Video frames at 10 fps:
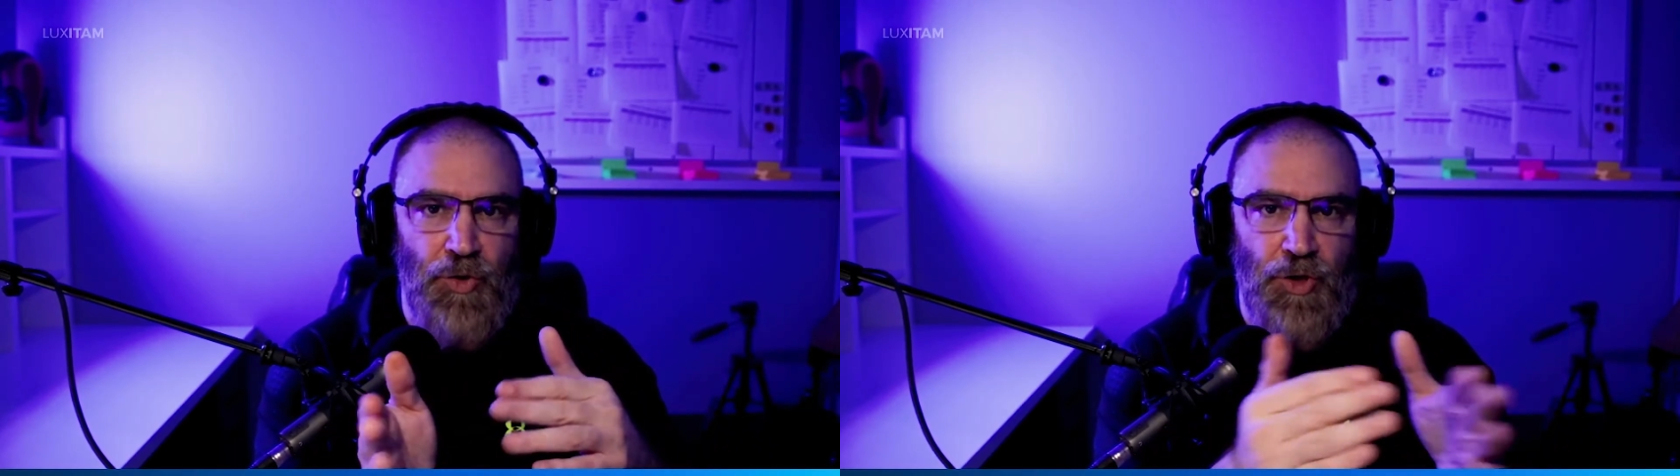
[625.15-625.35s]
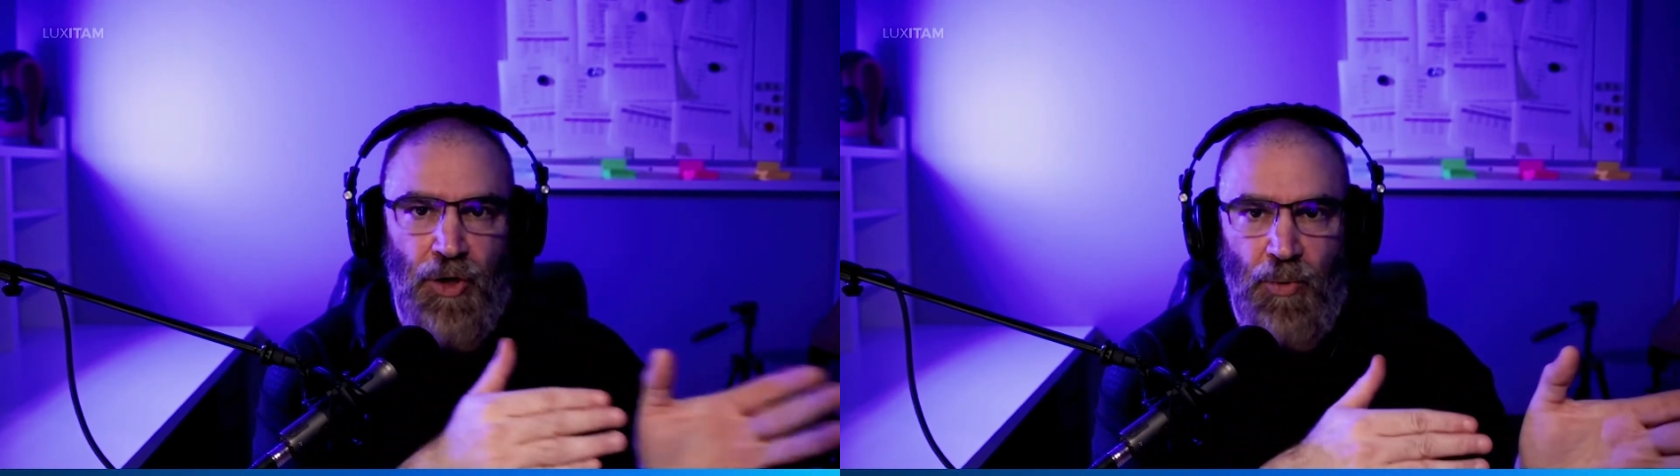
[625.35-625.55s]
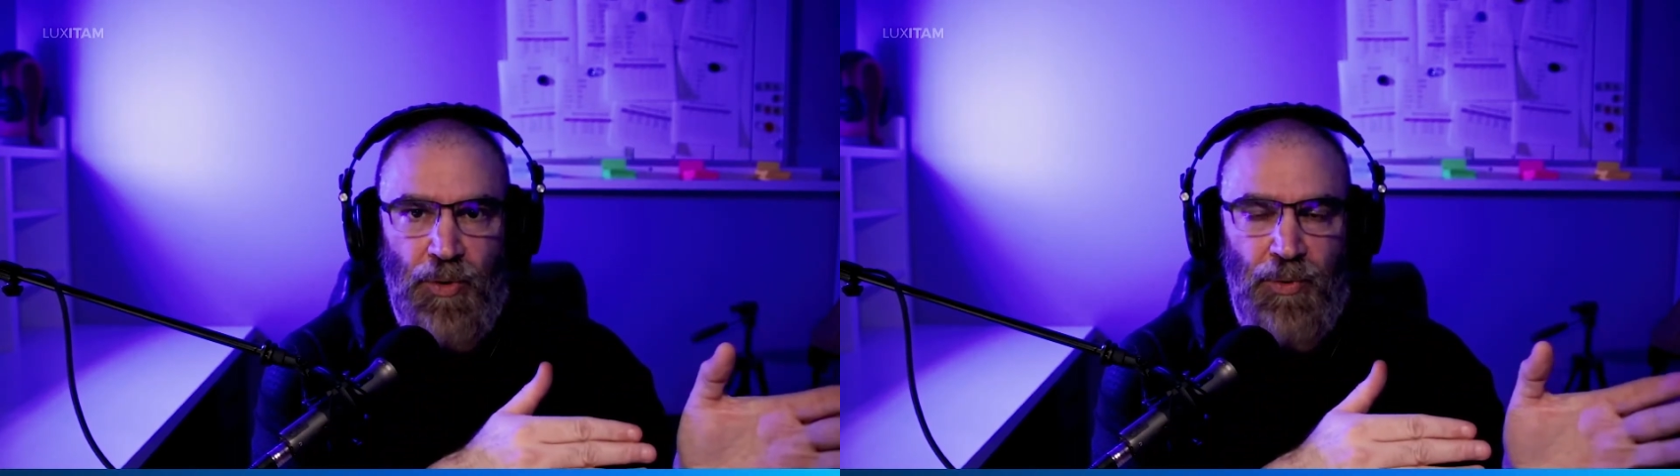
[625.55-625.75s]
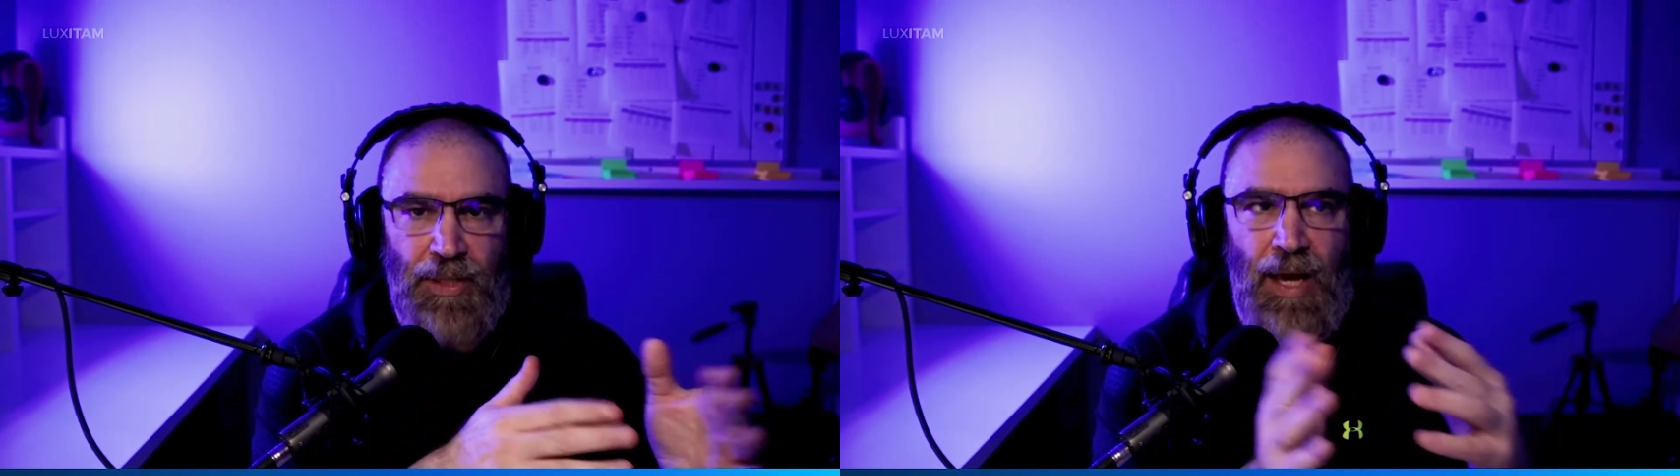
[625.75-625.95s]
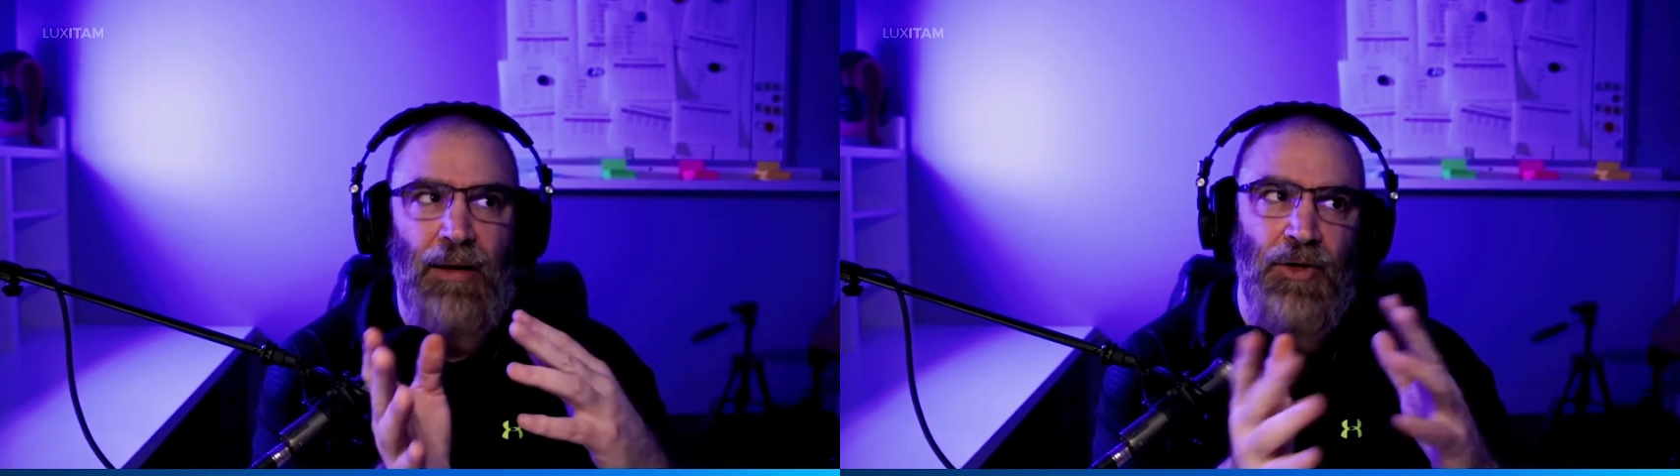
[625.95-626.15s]
to go with
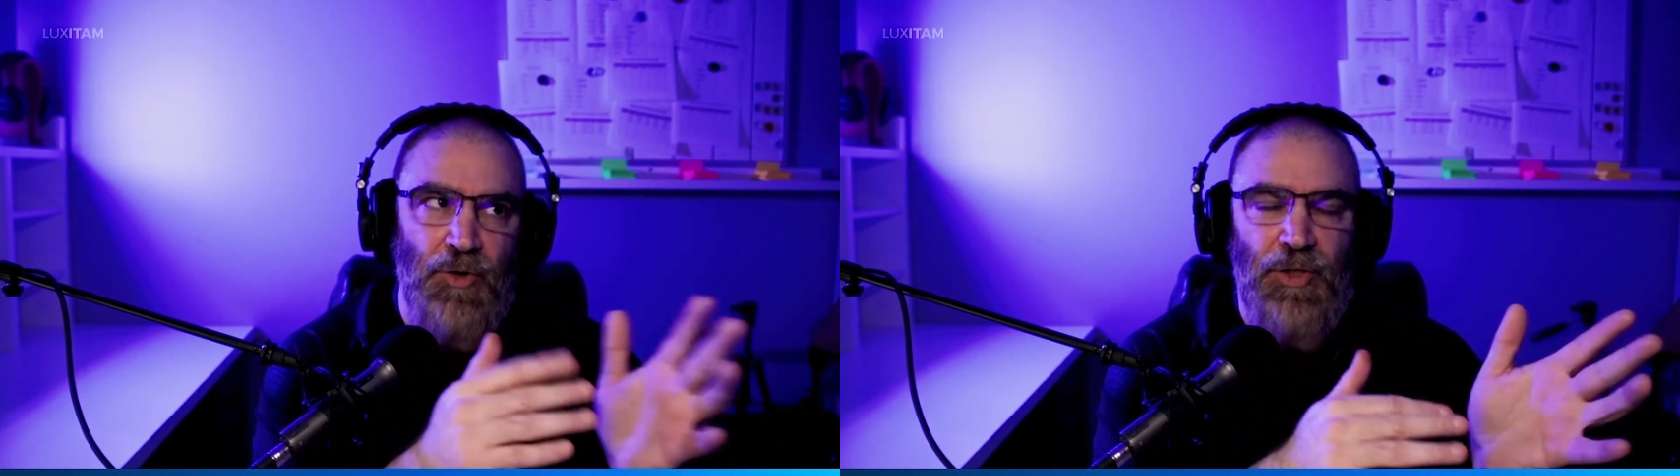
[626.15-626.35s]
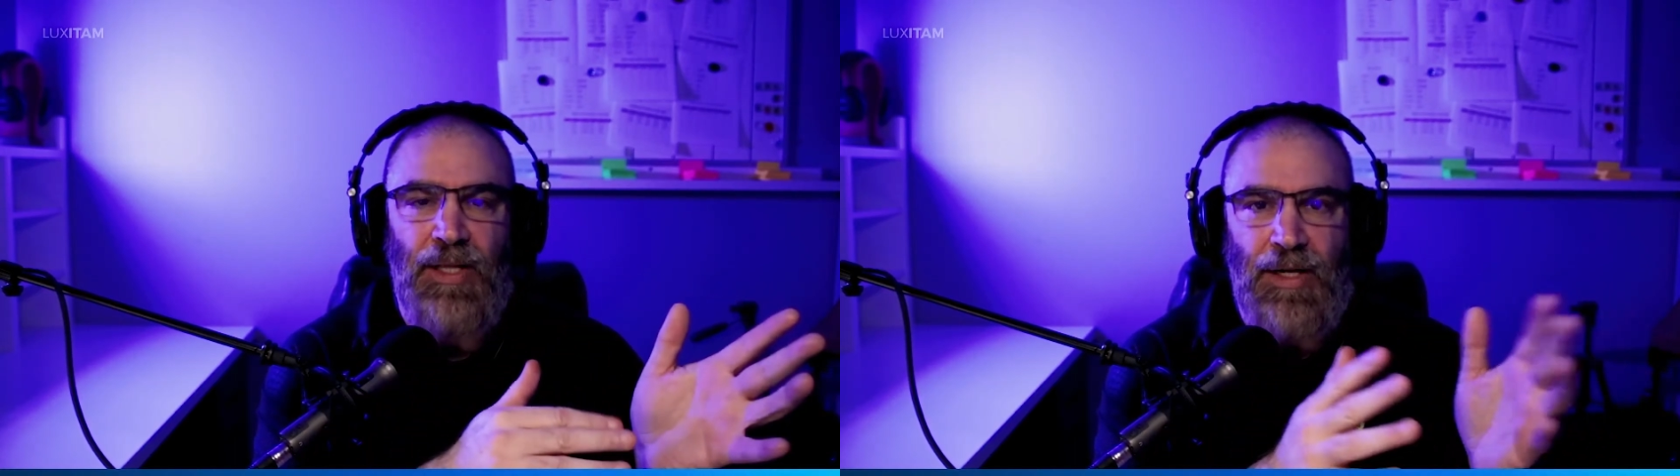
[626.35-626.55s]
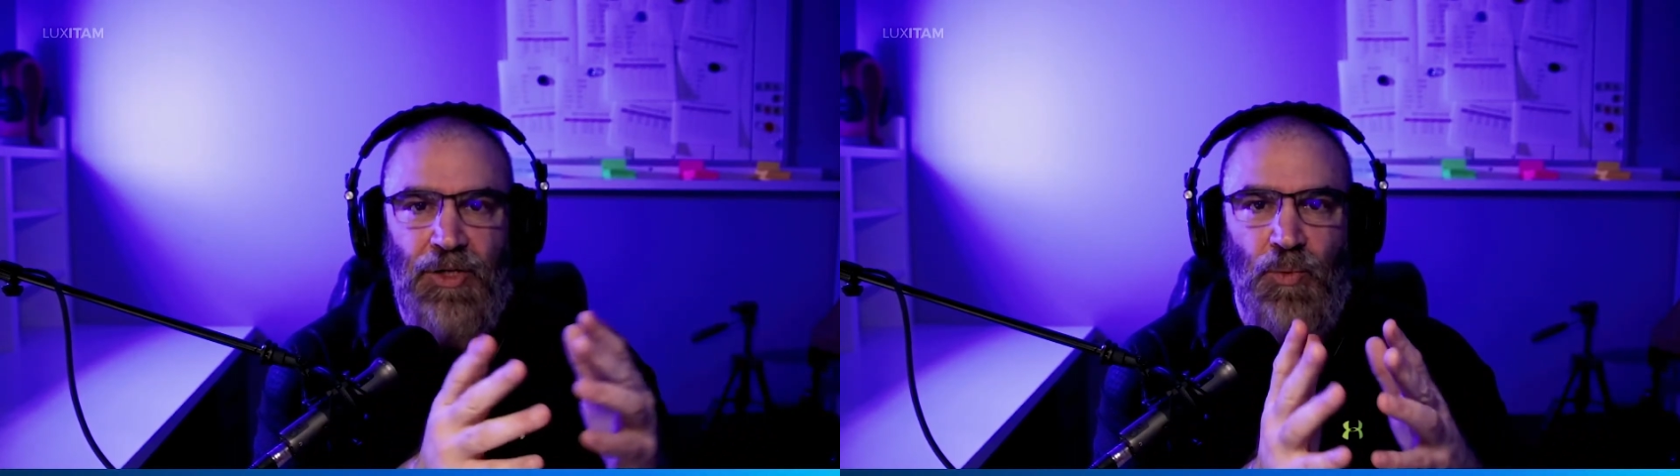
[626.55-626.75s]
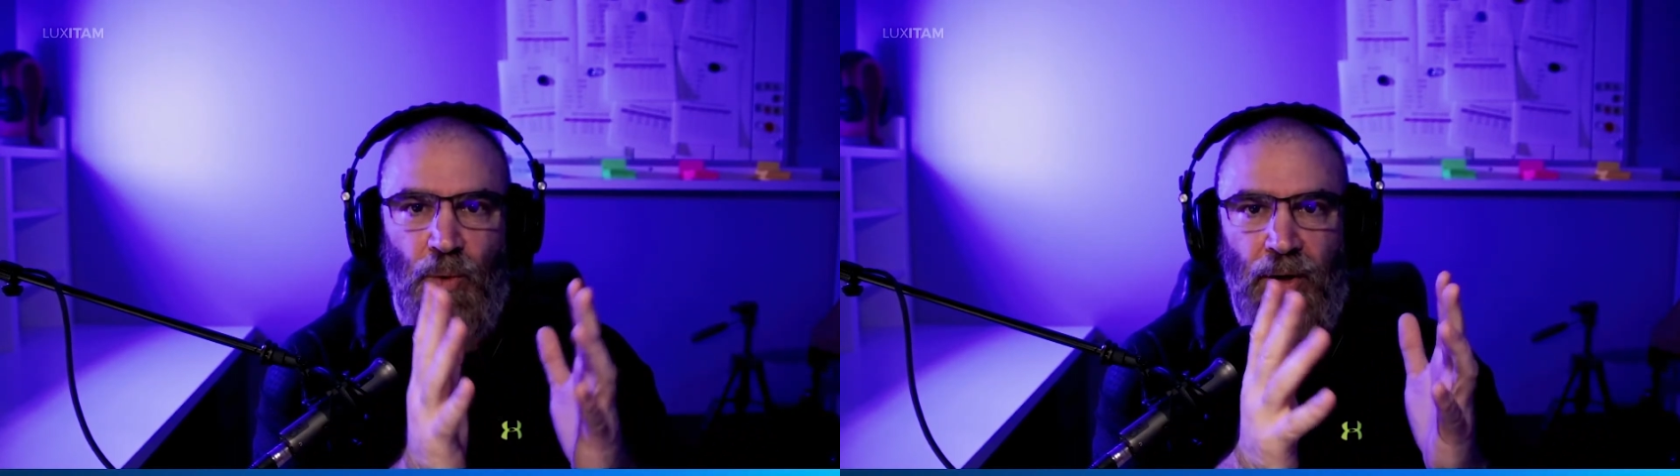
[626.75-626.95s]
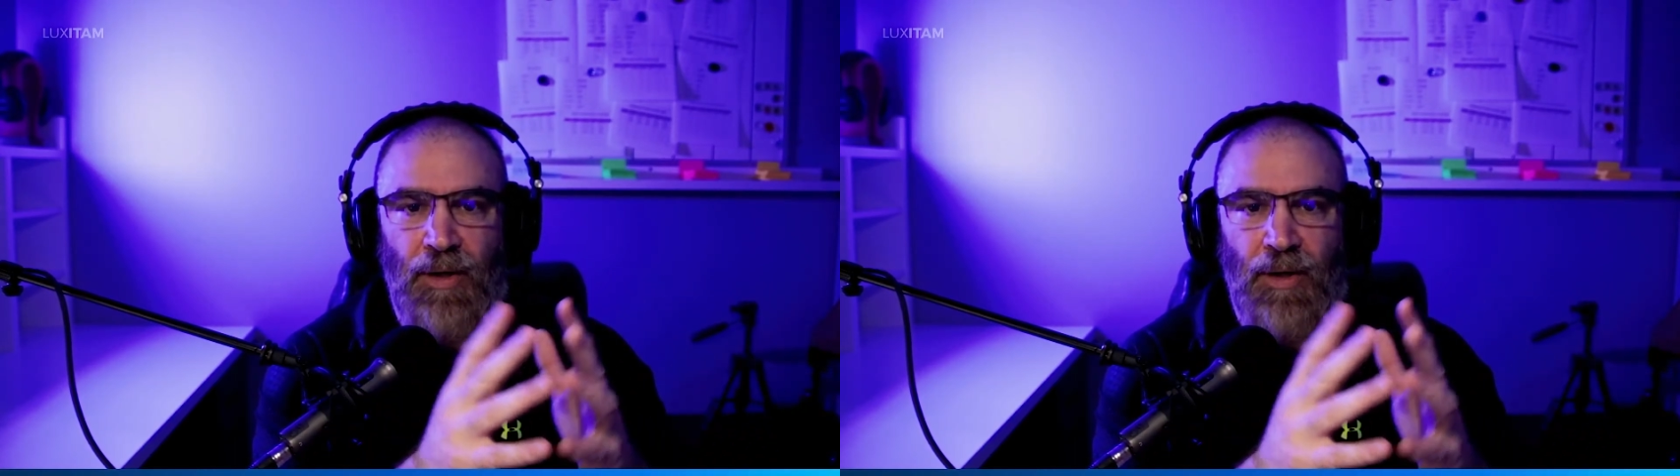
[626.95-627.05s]
that. Usually that's the one.